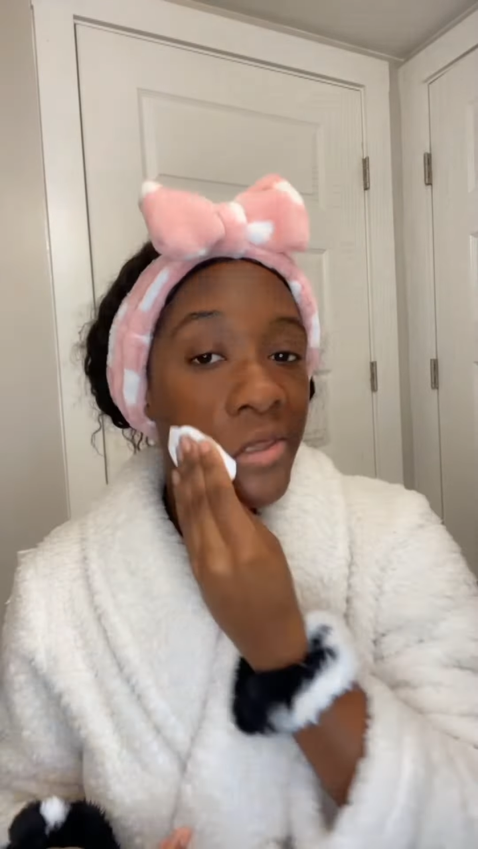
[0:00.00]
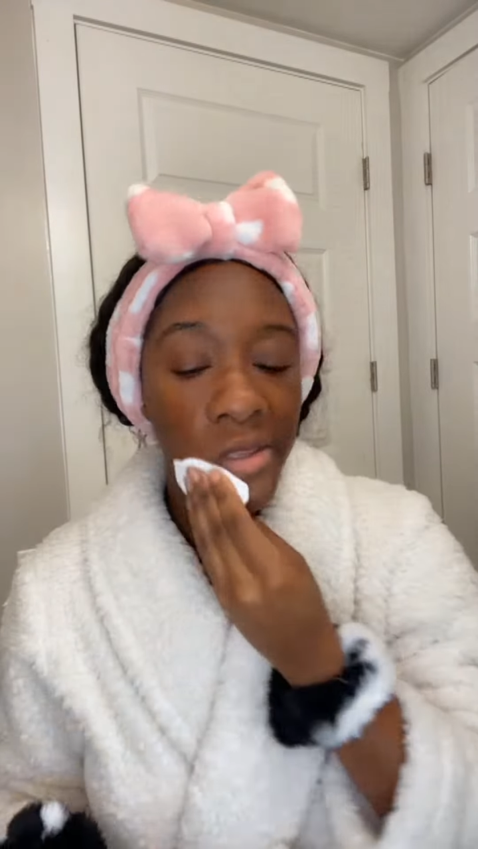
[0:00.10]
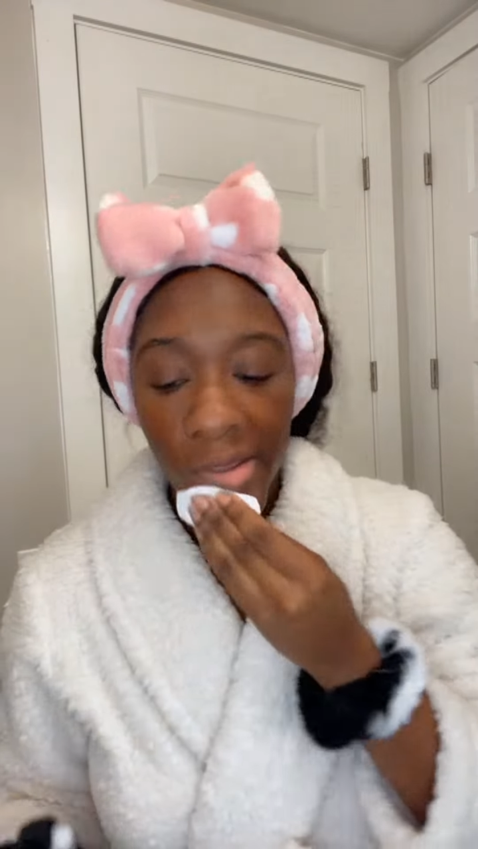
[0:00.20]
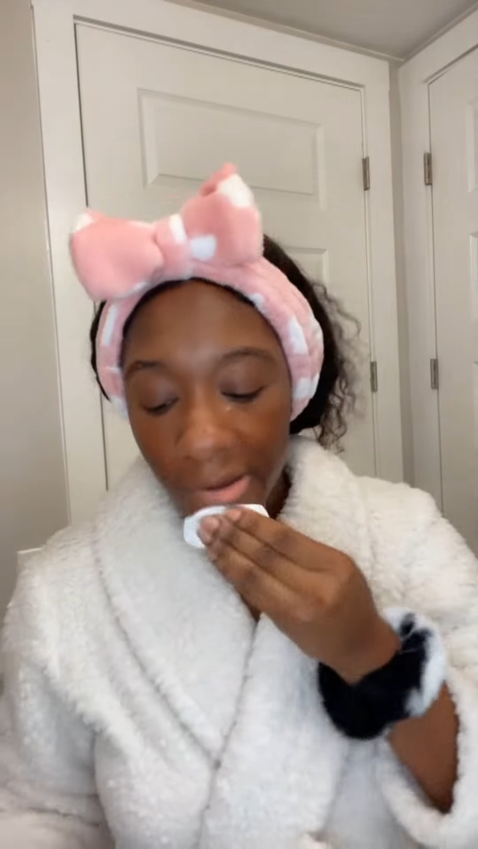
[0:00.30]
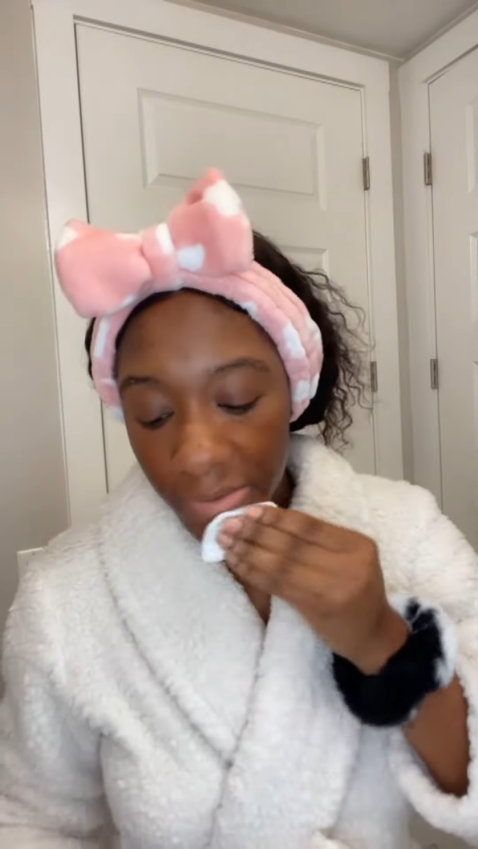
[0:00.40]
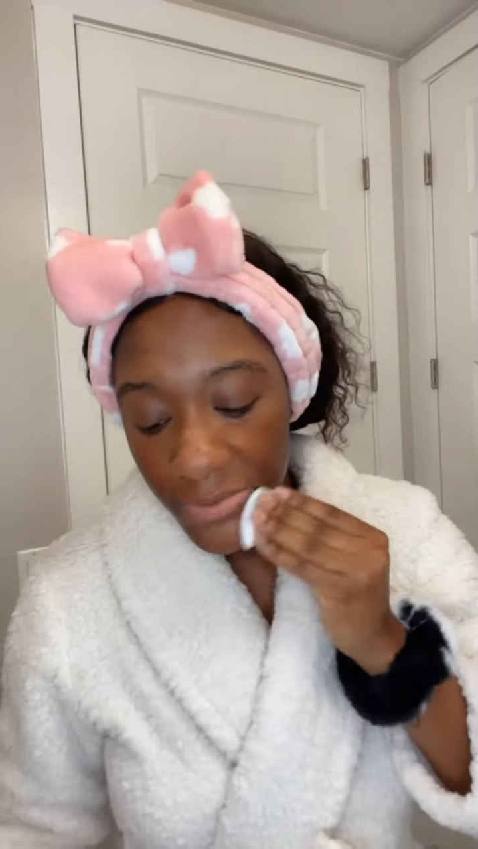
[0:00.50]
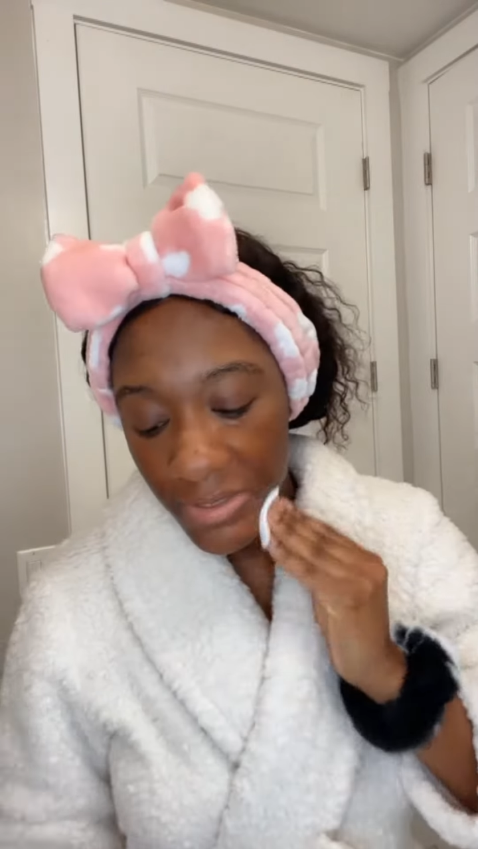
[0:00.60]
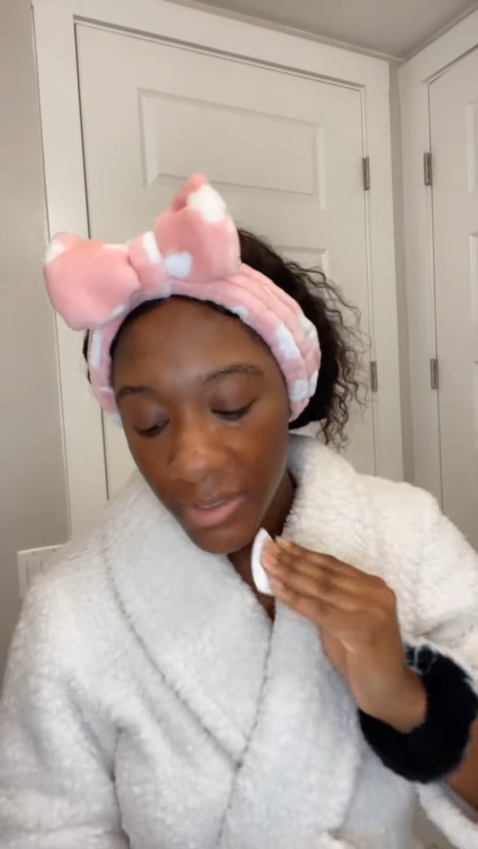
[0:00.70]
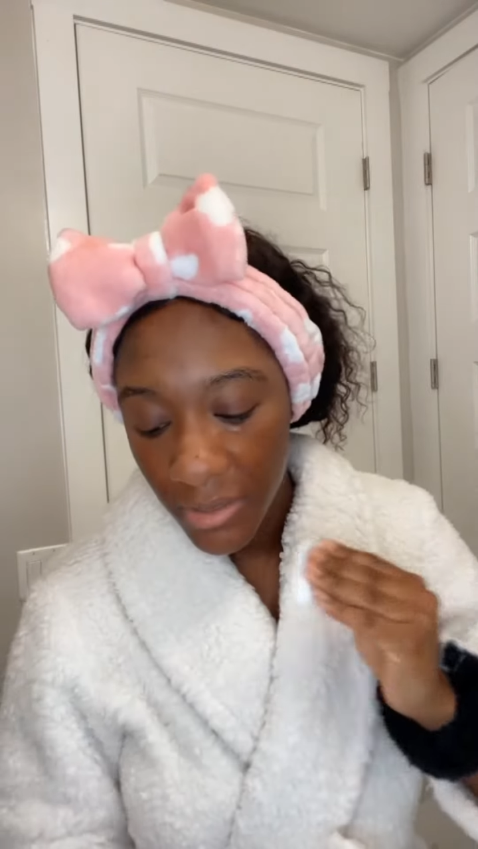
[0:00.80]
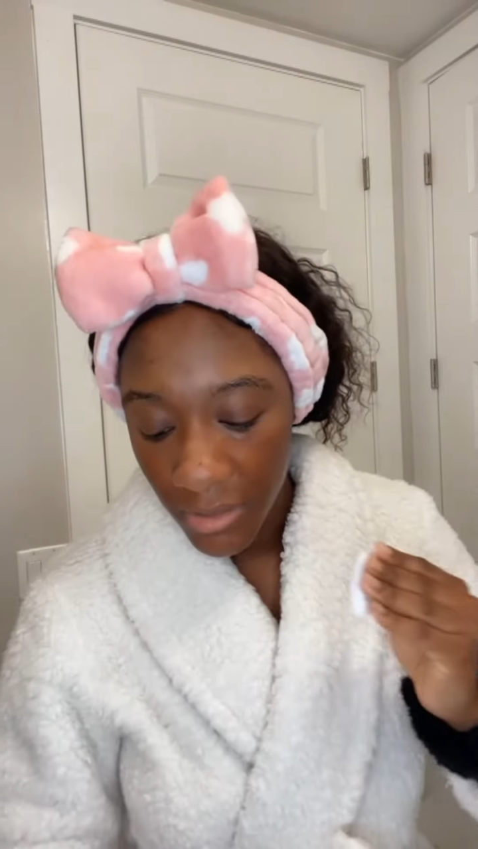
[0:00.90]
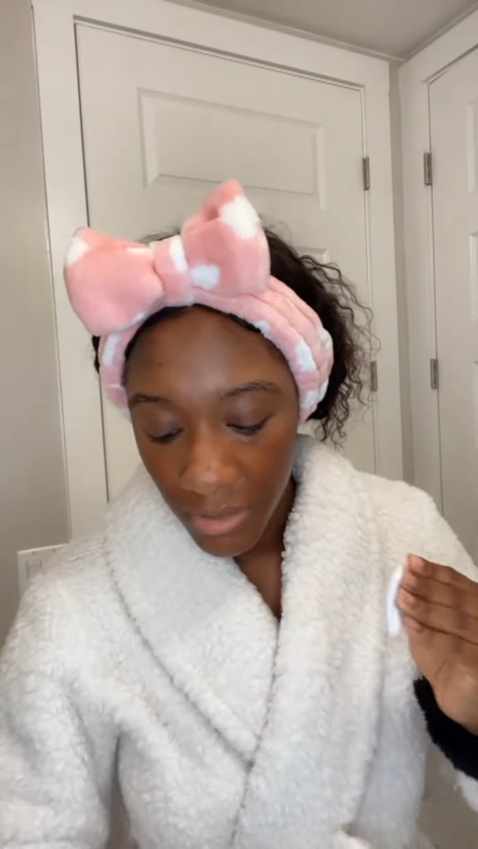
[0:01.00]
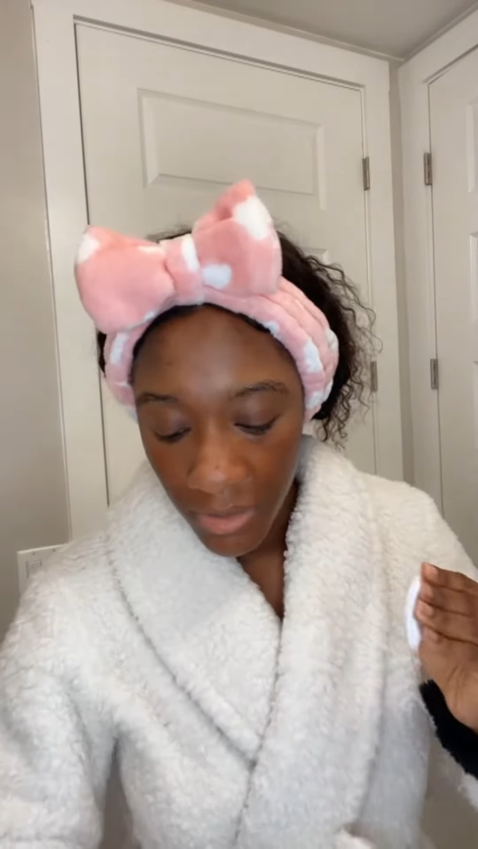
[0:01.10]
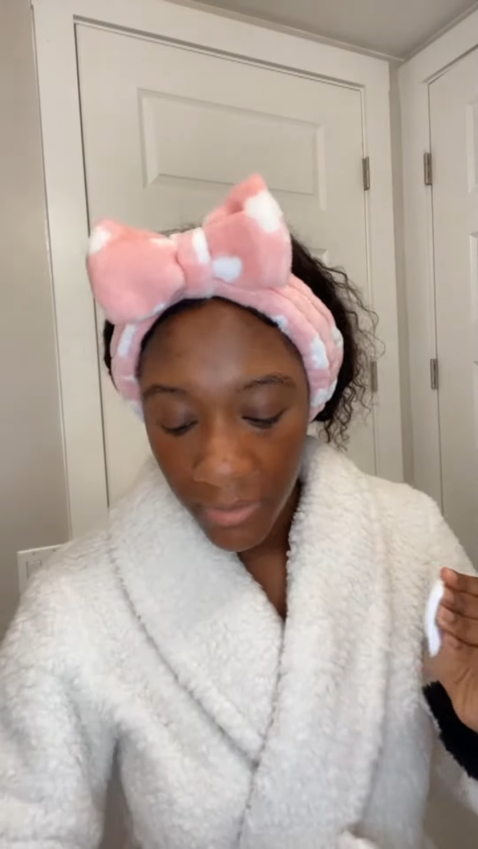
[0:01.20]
That was the Good